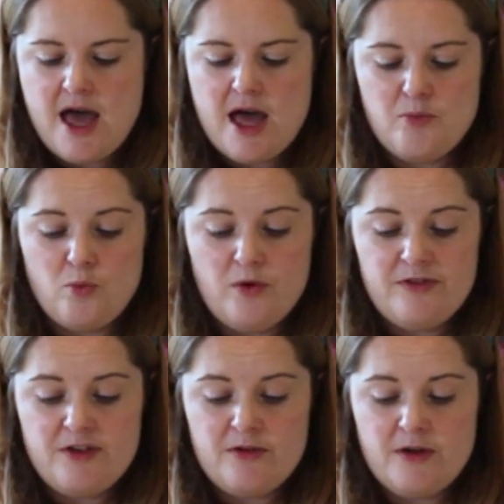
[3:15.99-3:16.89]

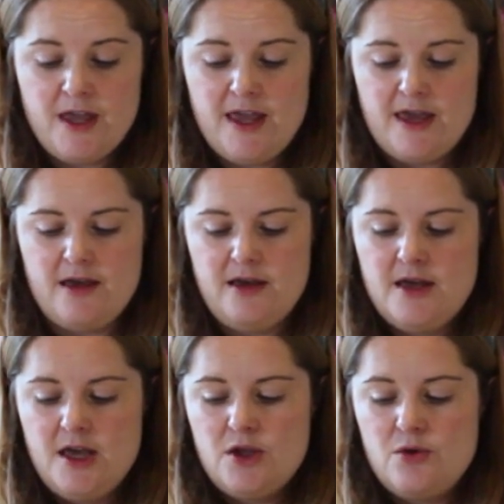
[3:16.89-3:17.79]
Once you got here,
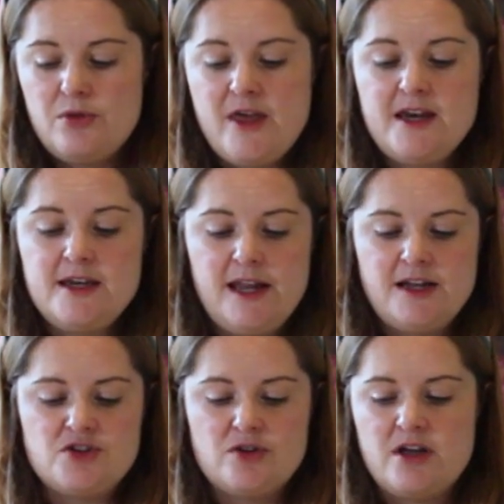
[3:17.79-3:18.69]
you then
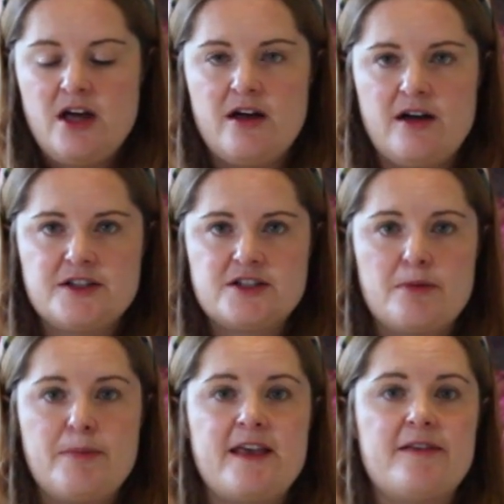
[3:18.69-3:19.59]
need to cut
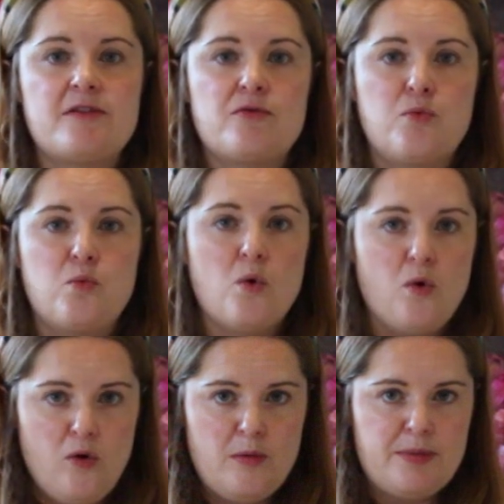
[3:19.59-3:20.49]
a piece of
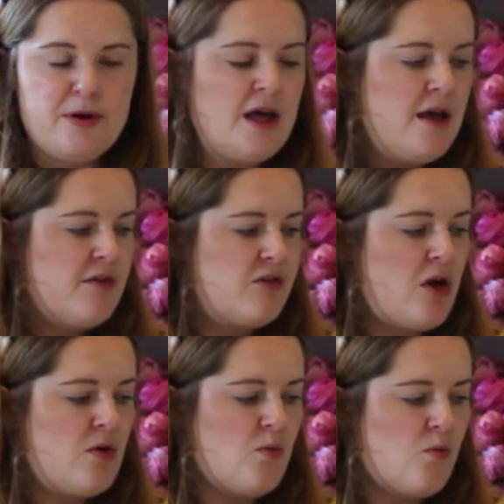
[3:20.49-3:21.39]
warp.
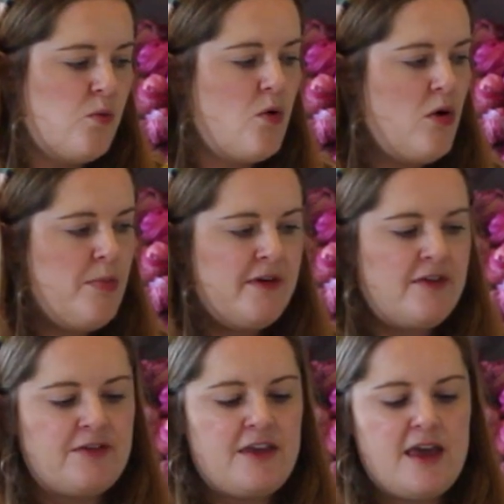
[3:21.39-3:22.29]
So warp
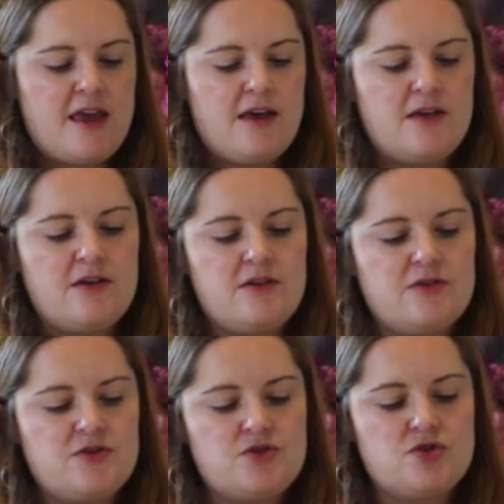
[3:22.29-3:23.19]
is the
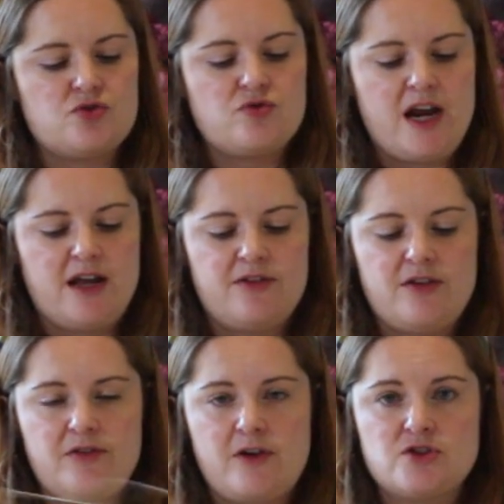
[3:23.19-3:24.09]
string
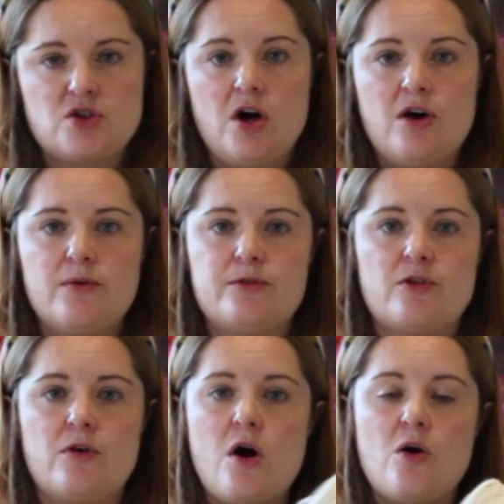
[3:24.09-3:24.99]
that's going to hold
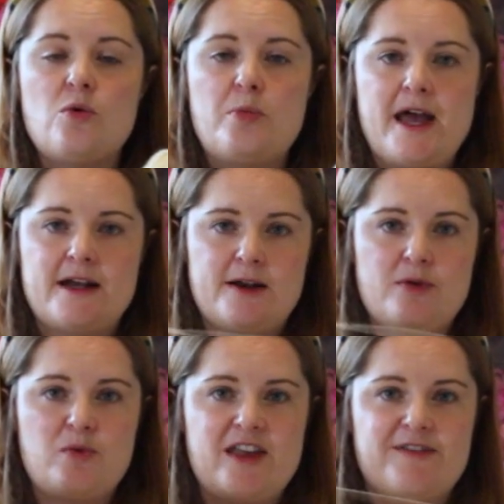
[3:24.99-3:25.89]
your whole peg
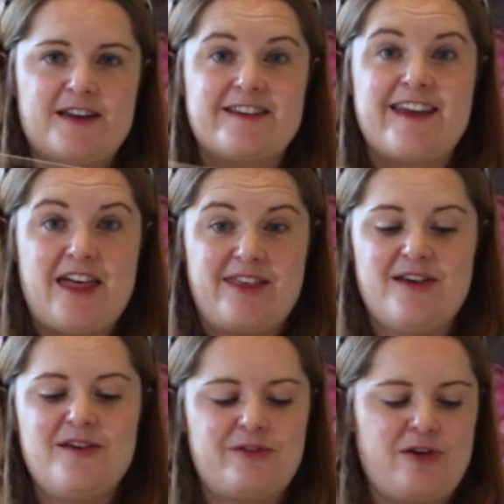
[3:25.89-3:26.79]
loom weaving
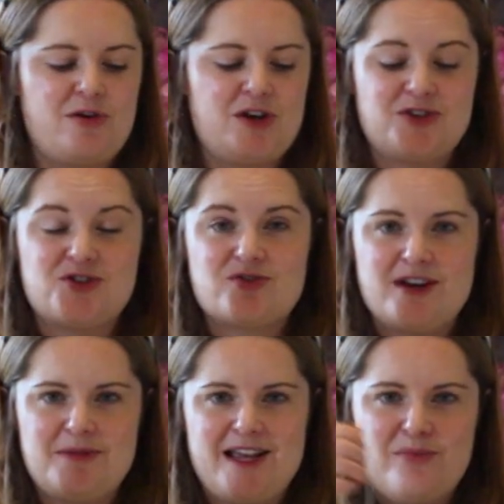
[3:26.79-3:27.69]
together, so
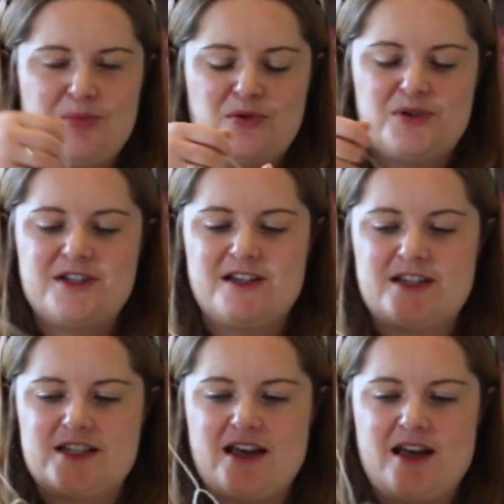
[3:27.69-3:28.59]
extremely
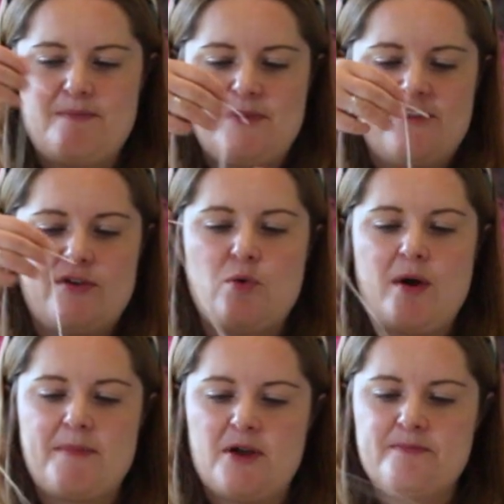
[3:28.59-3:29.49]
important bit of
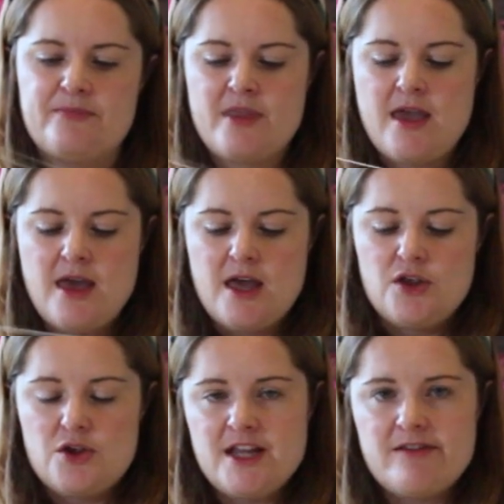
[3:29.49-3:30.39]
equipment.
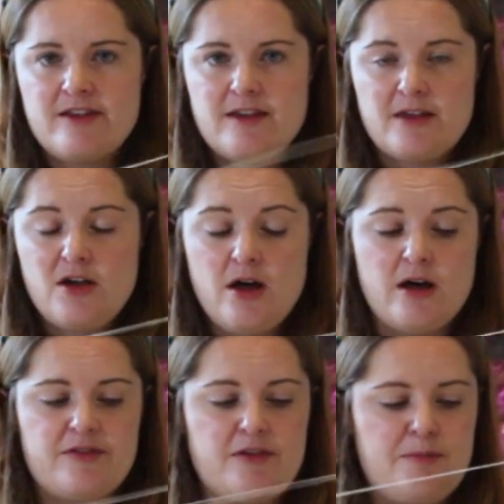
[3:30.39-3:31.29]
You need to
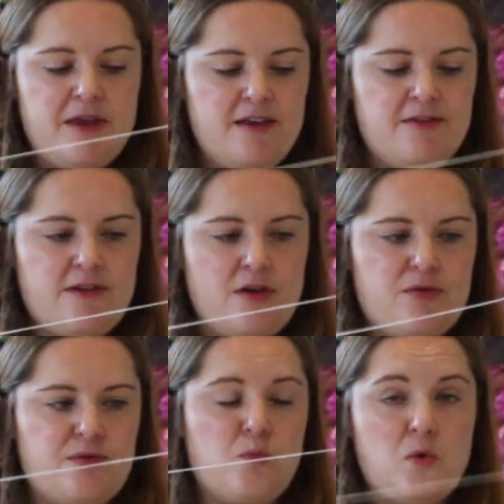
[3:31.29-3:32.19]
cut a piece
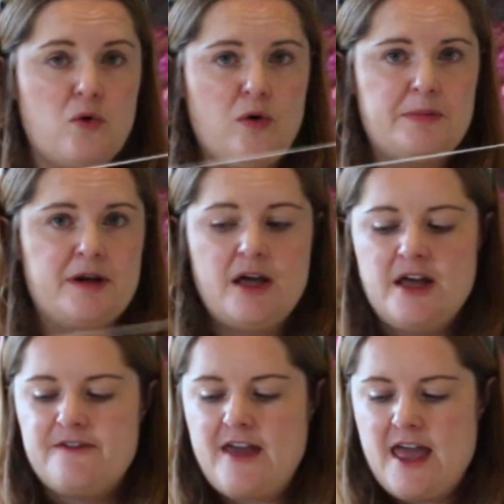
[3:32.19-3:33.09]
of warp
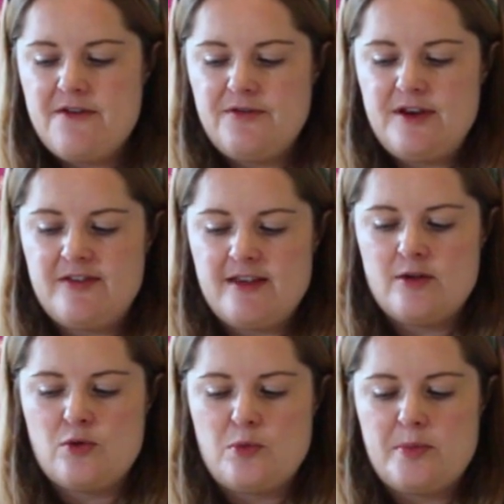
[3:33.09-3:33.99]
for every
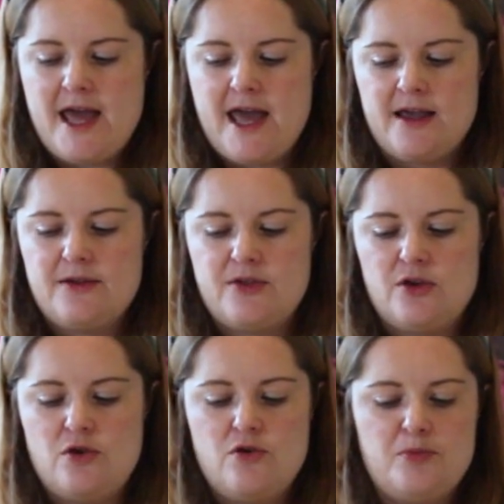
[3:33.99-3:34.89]
single peg
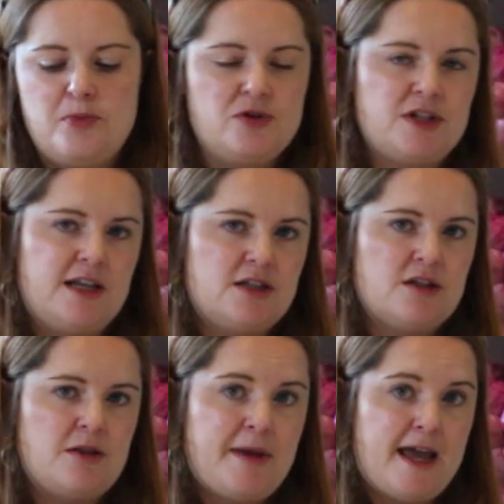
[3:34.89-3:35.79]
that you've put
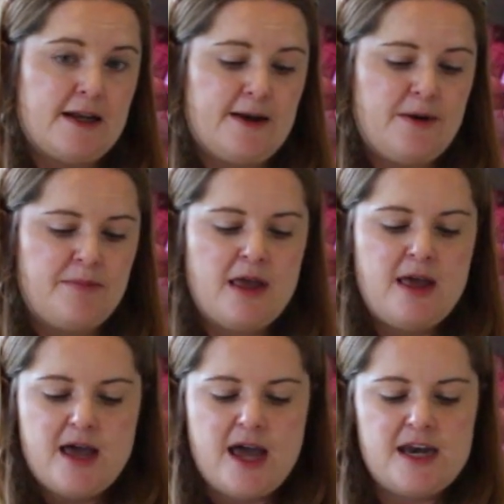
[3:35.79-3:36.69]
into the peg loom,
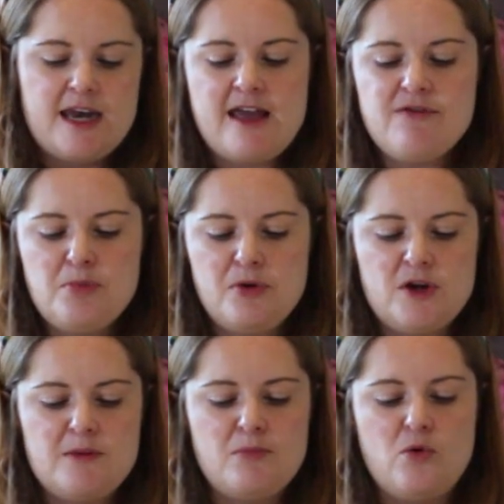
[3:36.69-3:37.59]
and never put
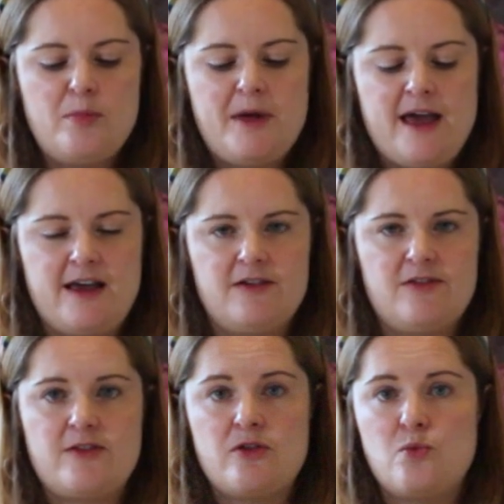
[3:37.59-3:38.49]
in more
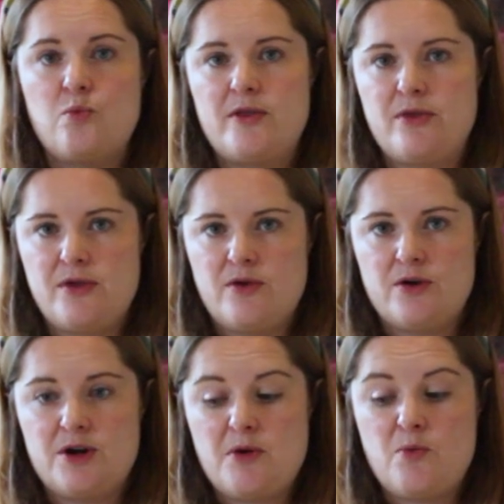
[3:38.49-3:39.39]
pegs than the width that you're
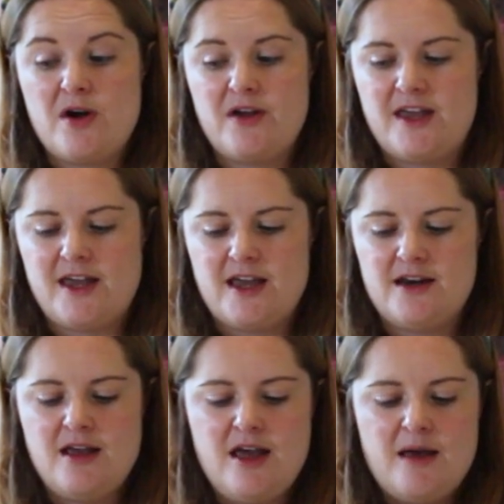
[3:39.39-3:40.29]
going to be working
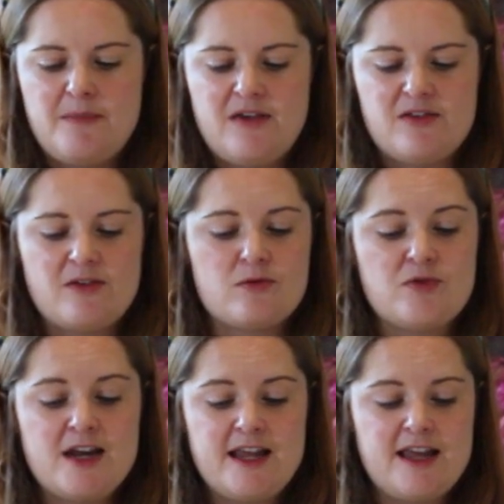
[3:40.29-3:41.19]
in, because it's
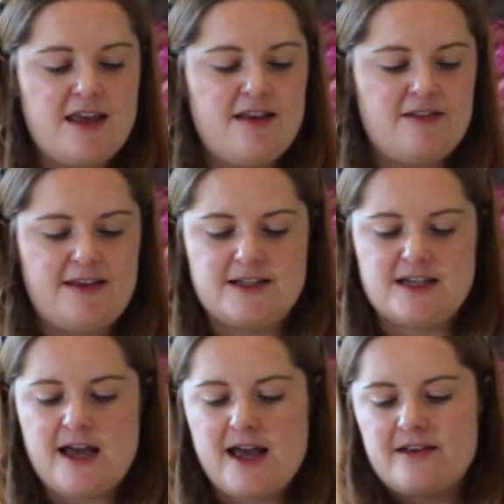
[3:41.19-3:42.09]
really easy
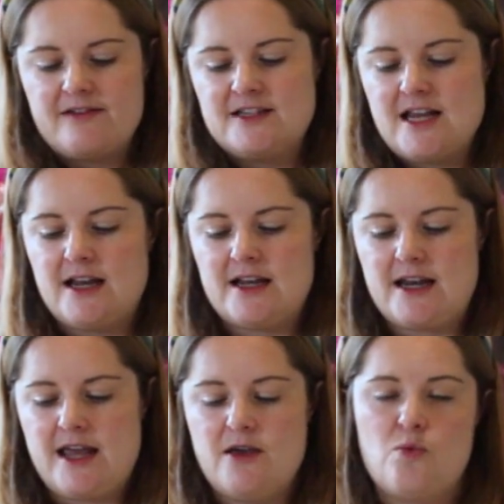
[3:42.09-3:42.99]
to
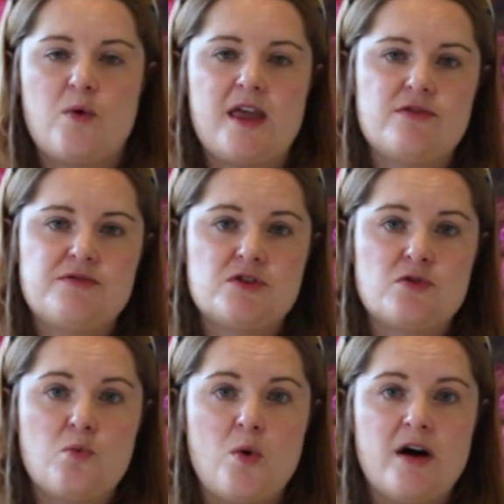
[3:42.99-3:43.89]
accidentally weave
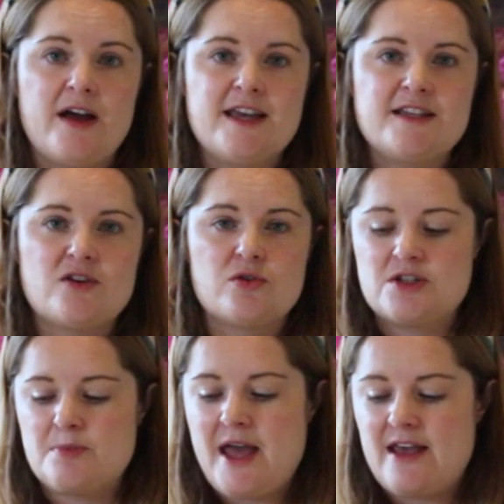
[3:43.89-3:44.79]
too wide
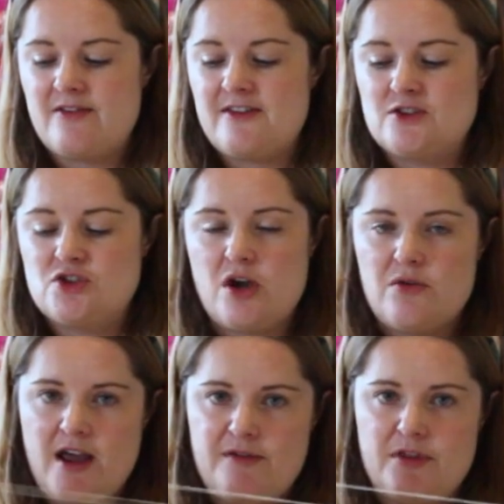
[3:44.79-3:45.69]
onto pegs that
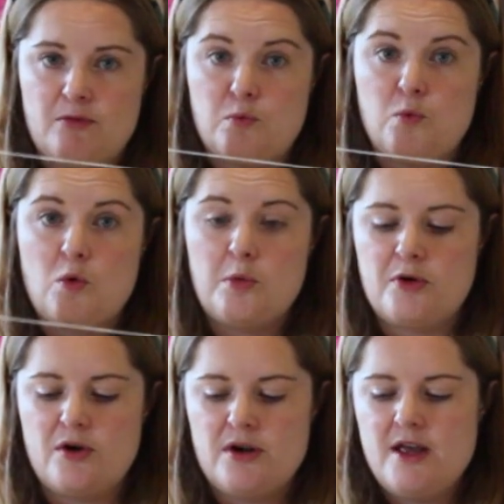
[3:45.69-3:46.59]
don't have this
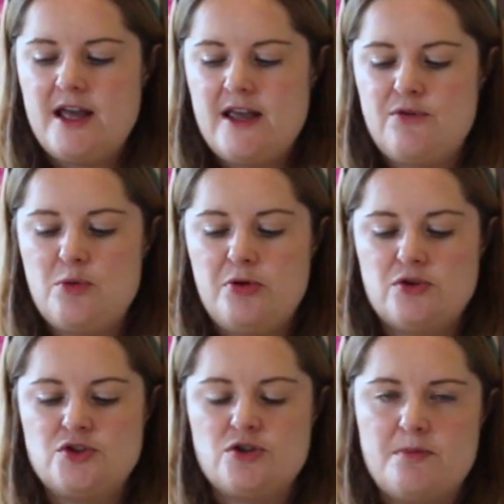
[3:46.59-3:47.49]
warp on if you
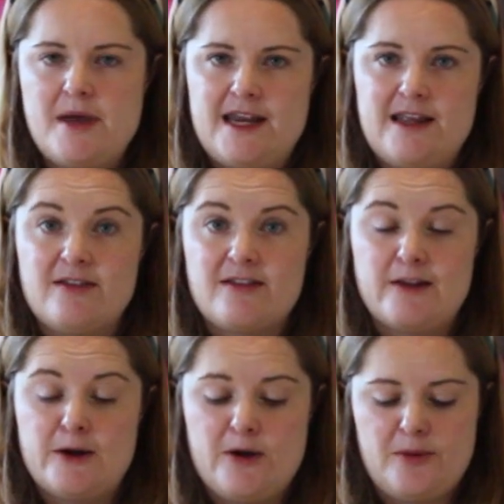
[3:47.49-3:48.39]
put too many into
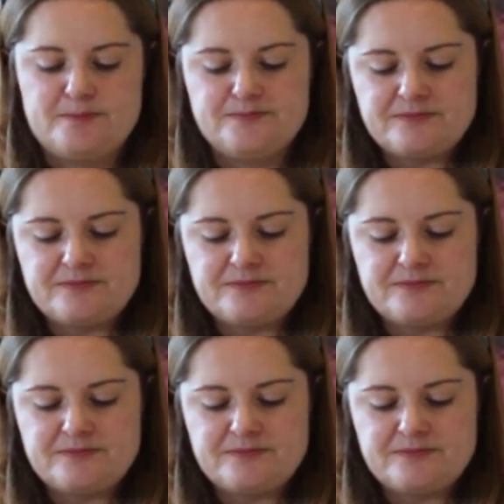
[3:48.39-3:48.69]
the loom.